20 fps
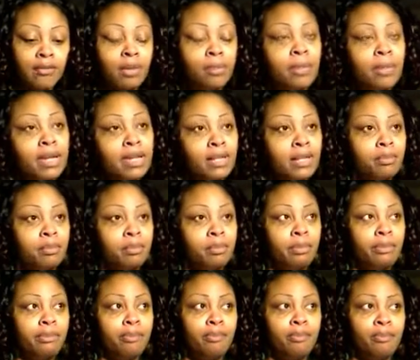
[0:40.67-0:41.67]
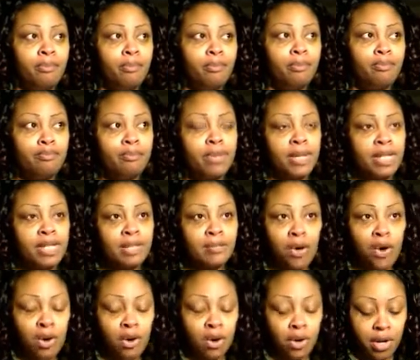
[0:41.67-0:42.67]
But the best
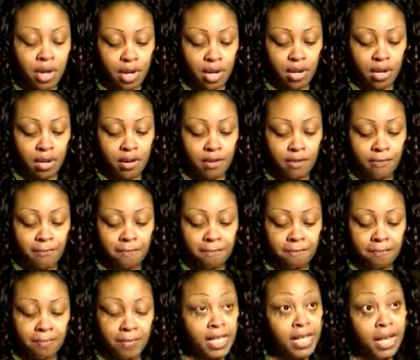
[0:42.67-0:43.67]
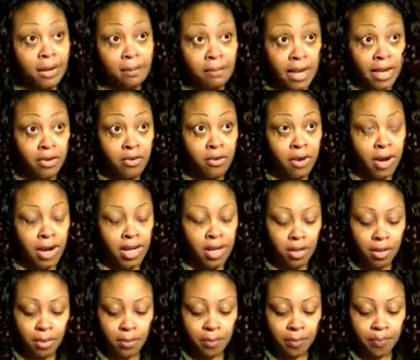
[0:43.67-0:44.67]
part of, and I might cry,
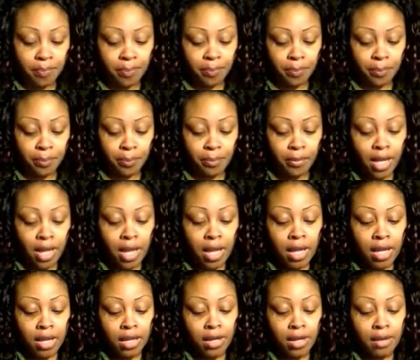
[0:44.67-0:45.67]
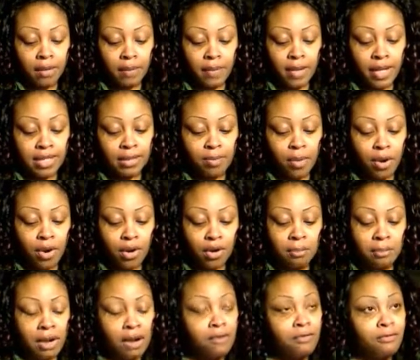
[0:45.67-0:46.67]
y'all, the best
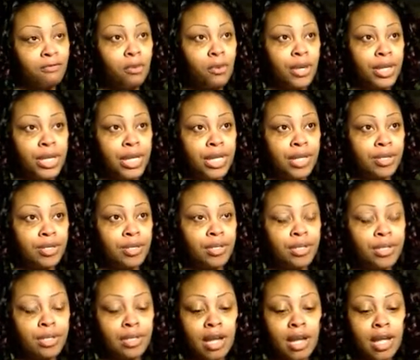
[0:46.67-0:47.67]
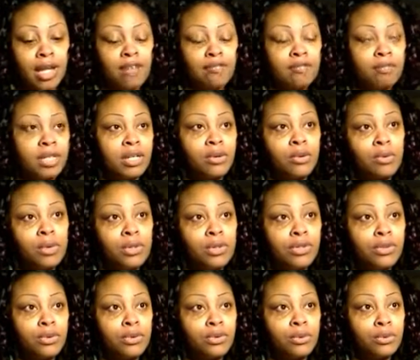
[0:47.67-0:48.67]
part about 4 years I have been going
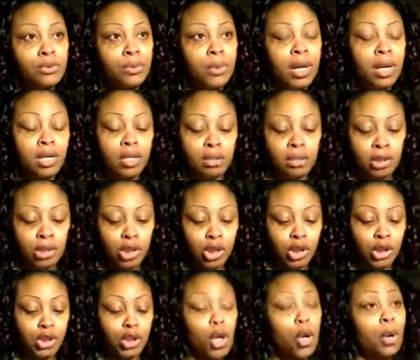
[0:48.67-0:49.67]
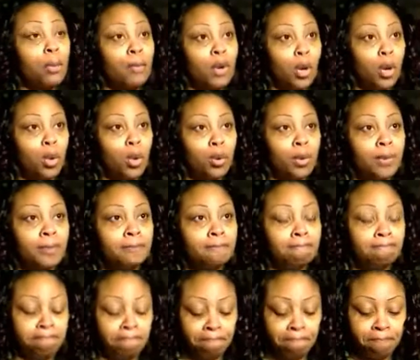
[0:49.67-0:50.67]
through turmoil.
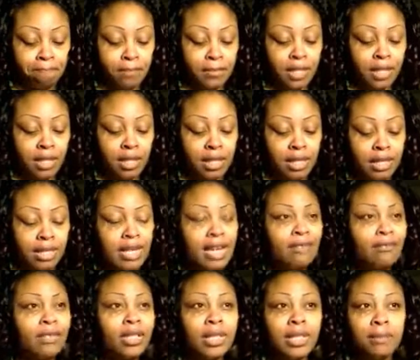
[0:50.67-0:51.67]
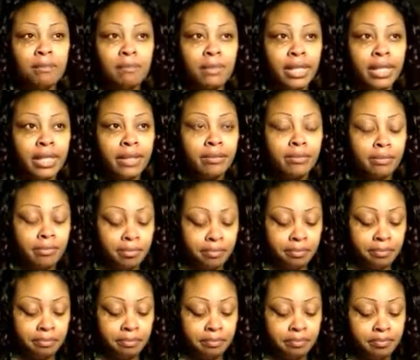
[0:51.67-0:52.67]
Not really me,
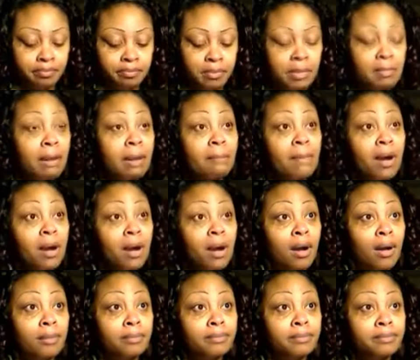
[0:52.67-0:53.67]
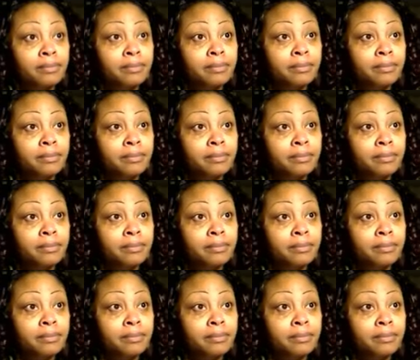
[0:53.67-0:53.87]
but my mom.